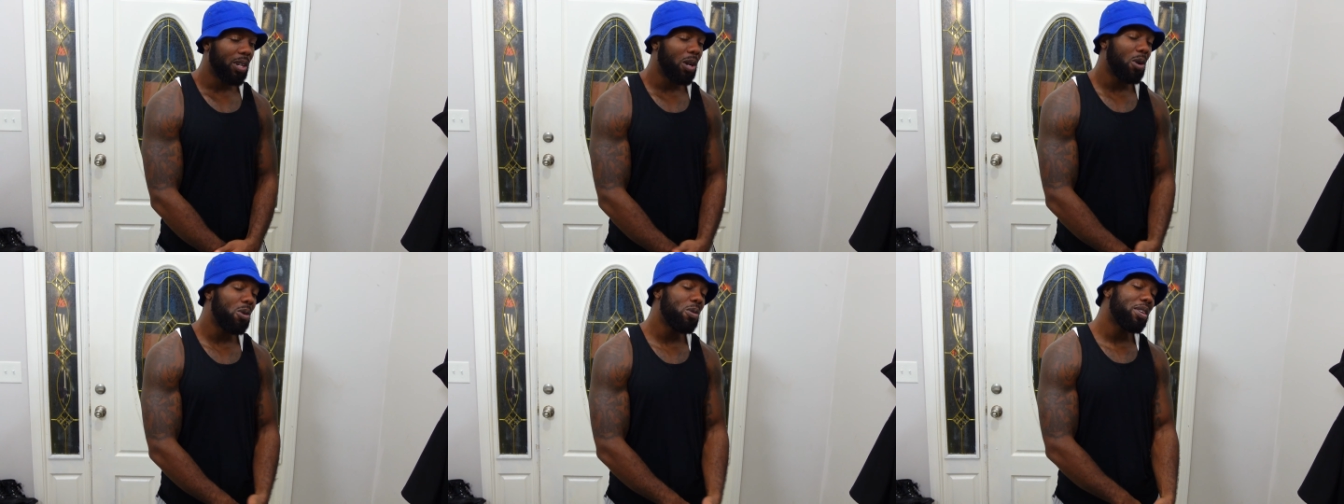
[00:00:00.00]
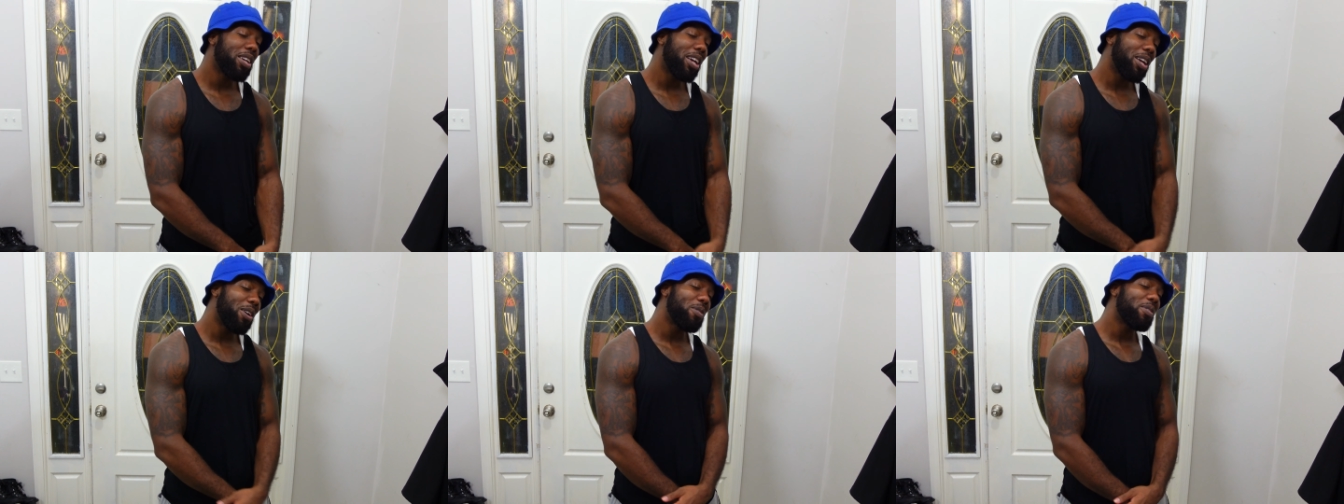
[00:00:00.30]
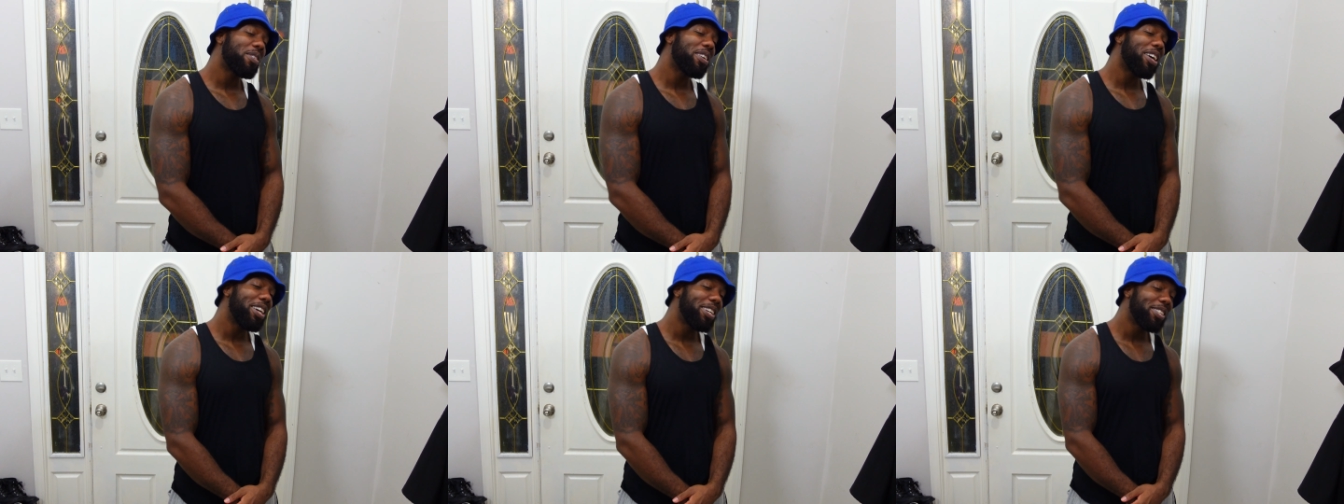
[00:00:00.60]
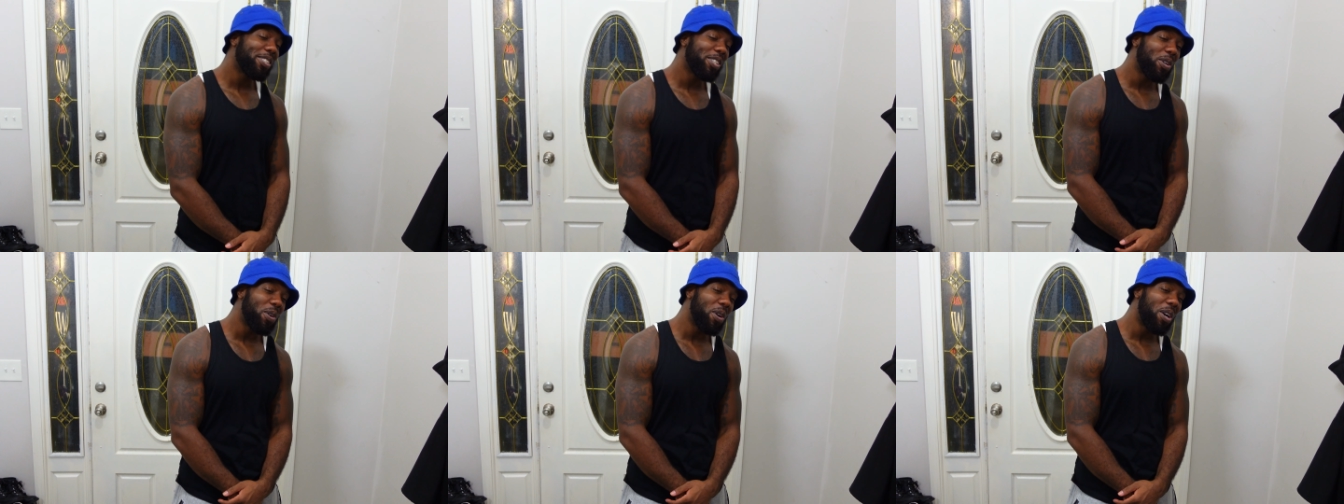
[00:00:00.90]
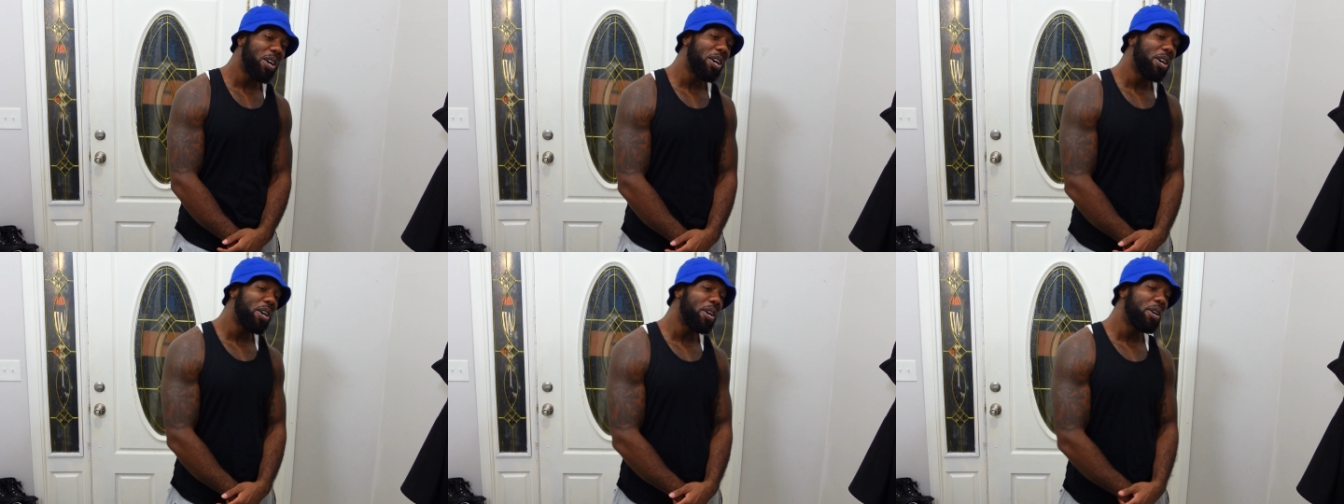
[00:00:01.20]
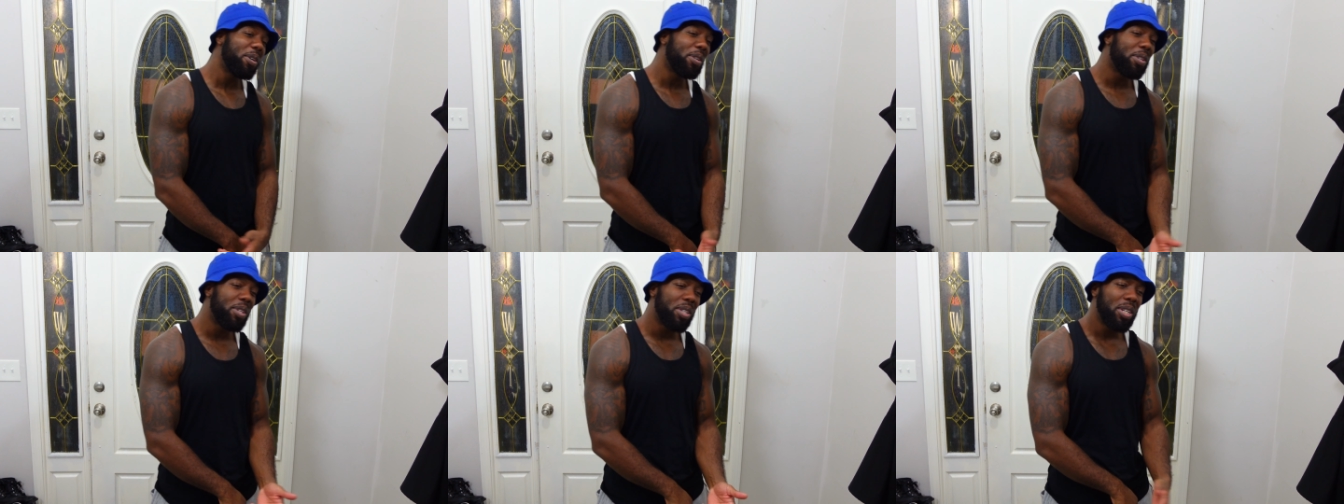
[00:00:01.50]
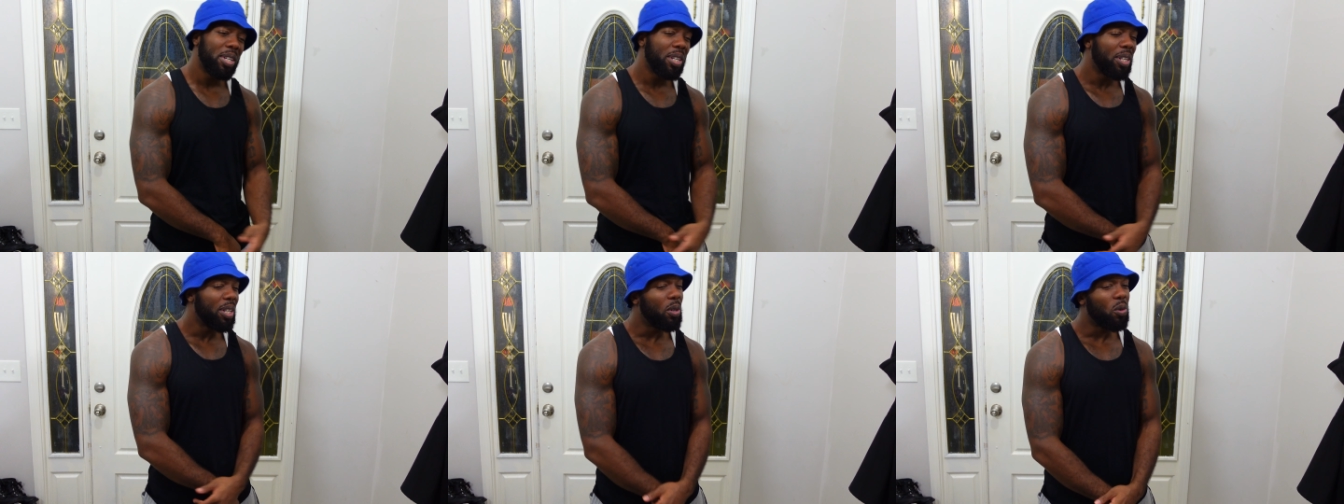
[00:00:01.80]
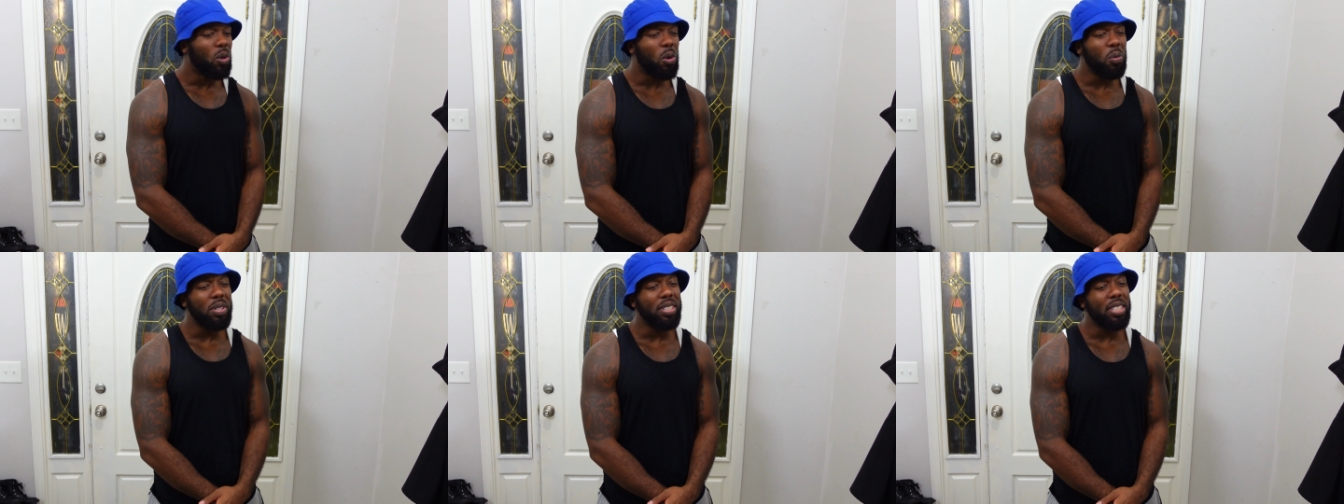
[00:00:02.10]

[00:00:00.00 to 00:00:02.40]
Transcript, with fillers: Okay, okay. So, uh, what we